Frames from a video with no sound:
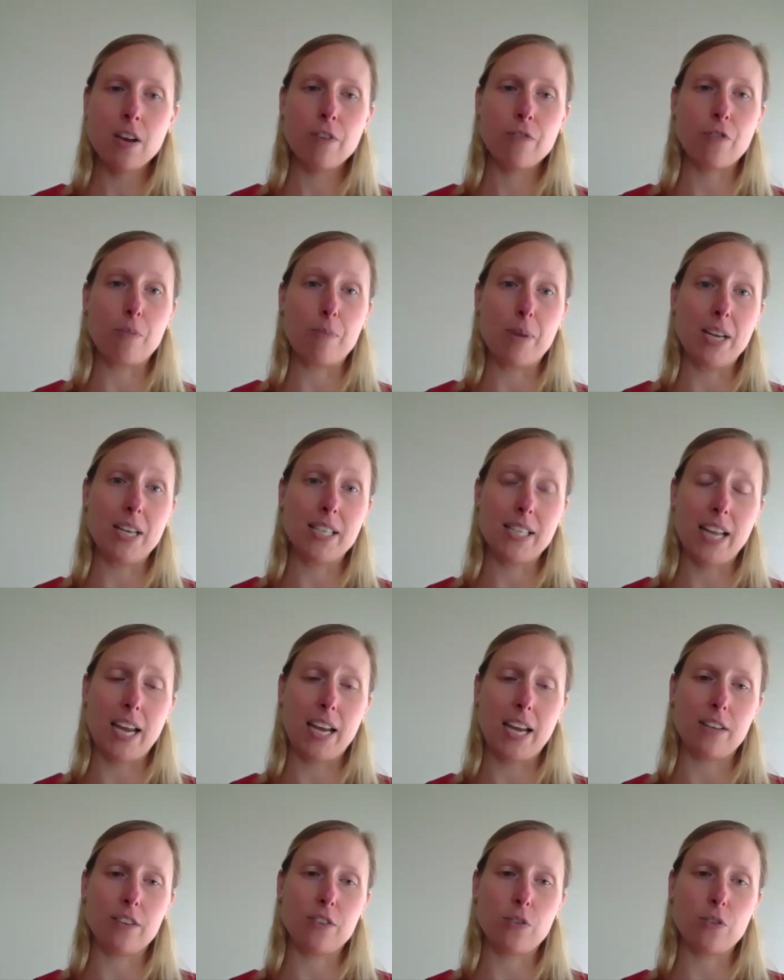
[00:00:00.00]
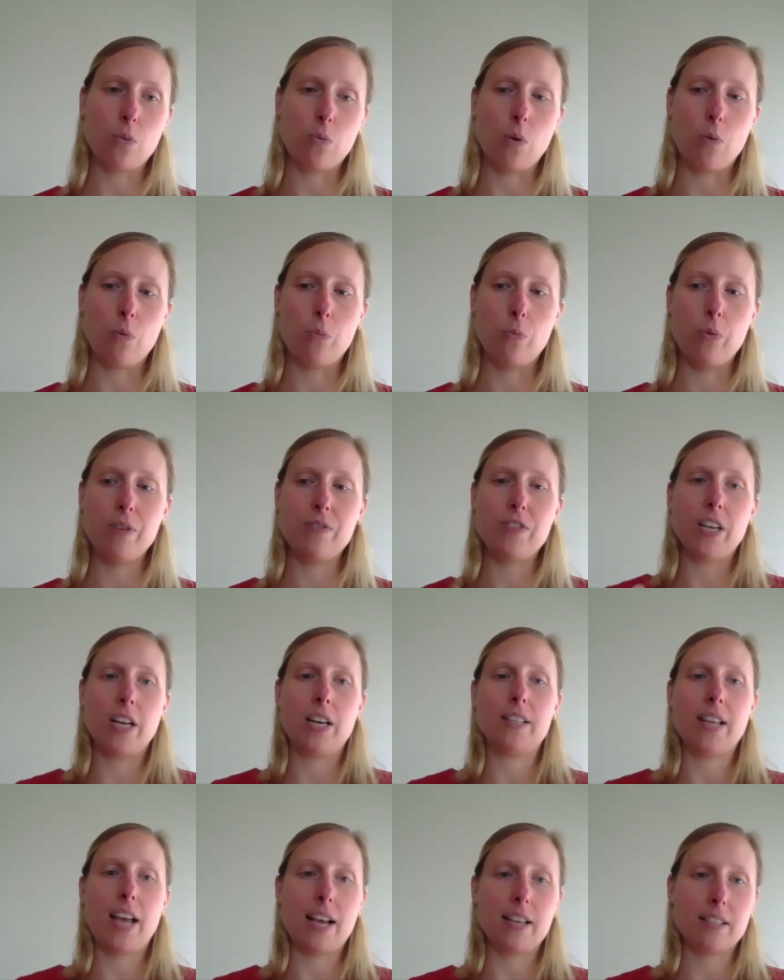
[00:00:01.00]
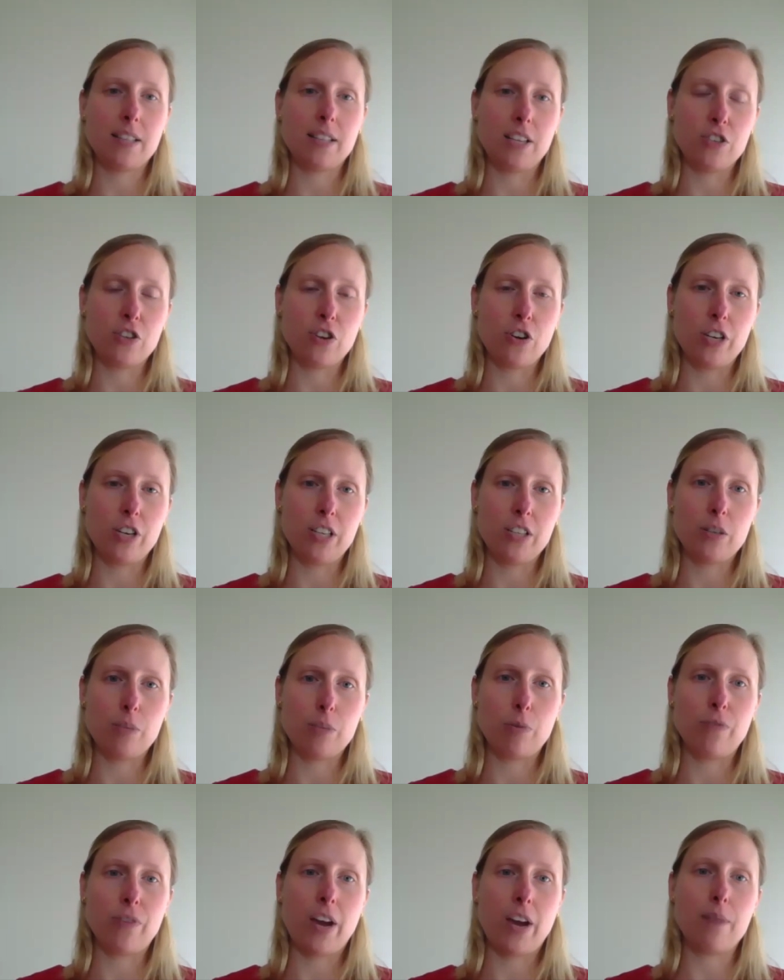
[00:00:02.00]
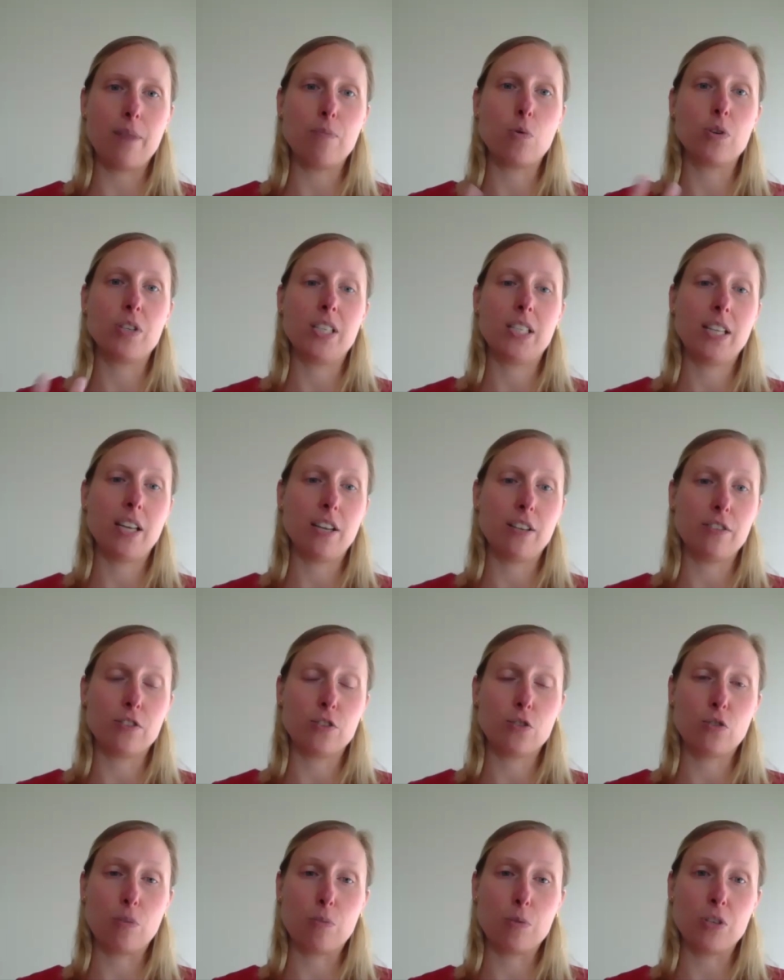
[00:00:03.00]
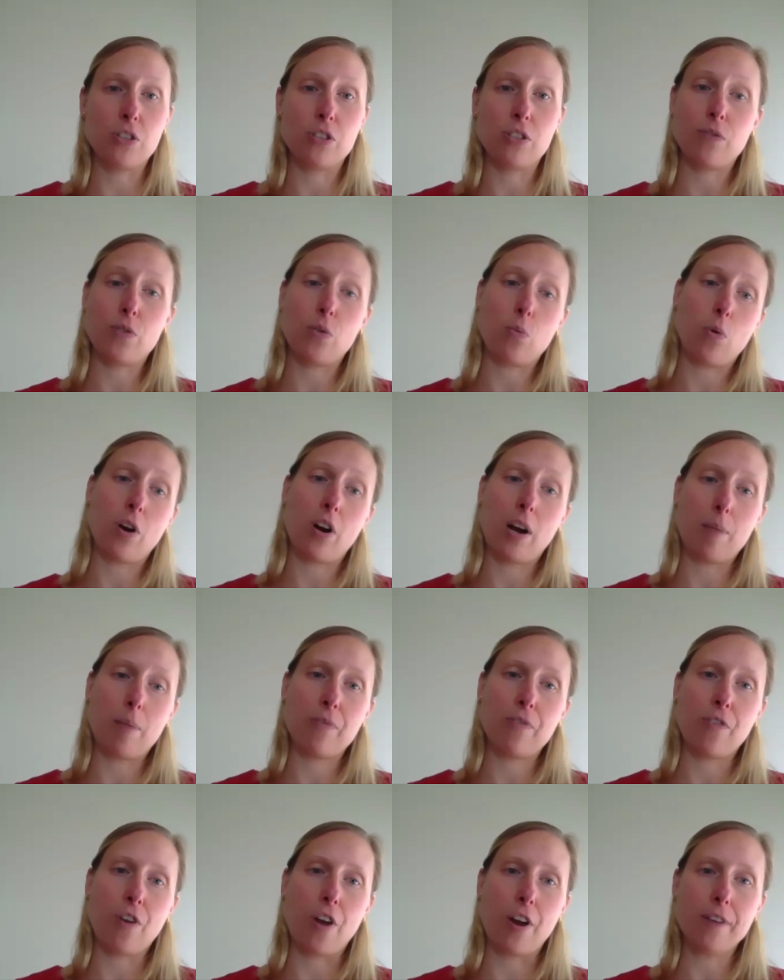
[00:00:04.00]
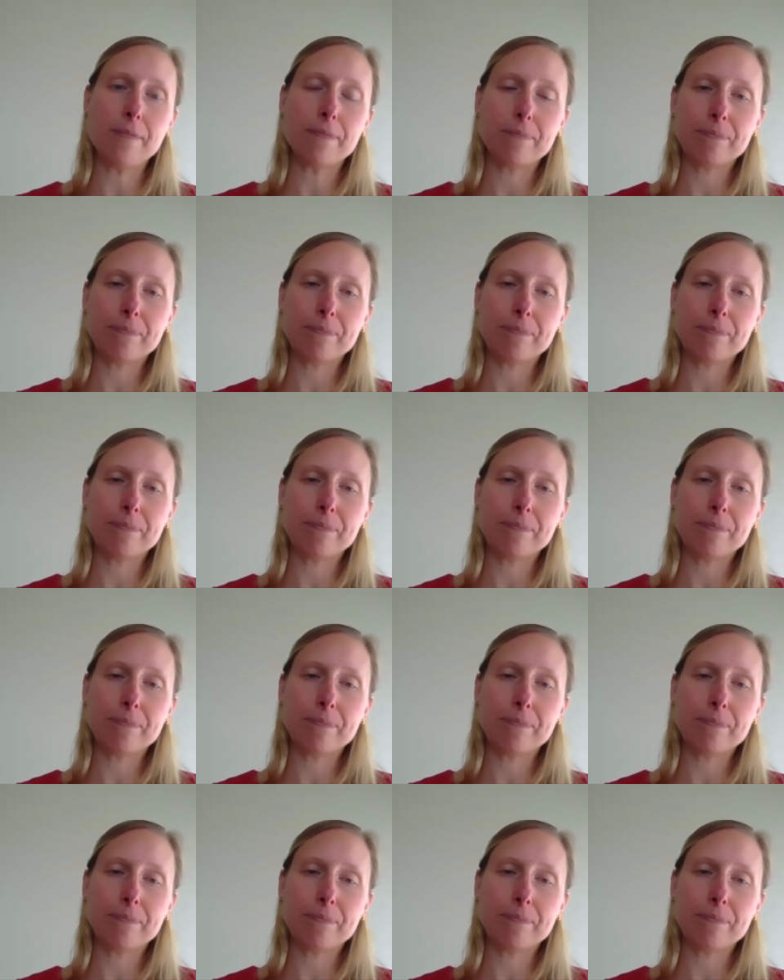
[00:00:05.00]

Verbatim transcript: from intake and so what we've done is ask the attorneys to provide more detailed descriptions of the work up front